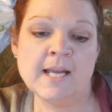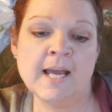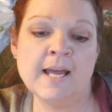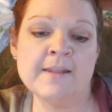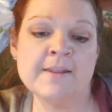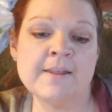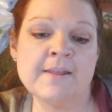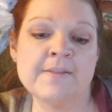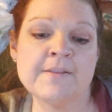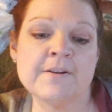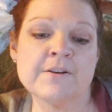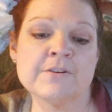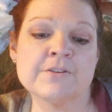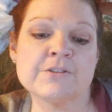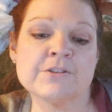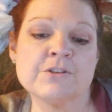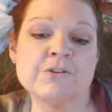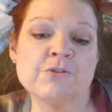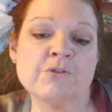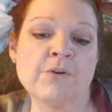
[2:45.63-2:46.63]
And then
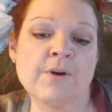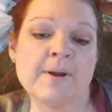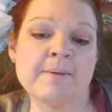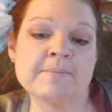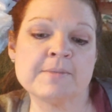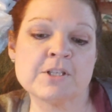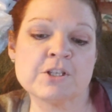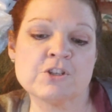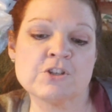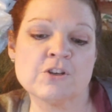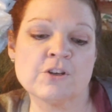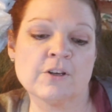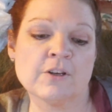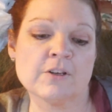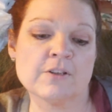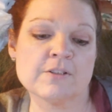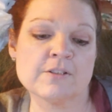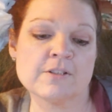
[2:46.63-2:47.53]
there's 2 grams of sugar.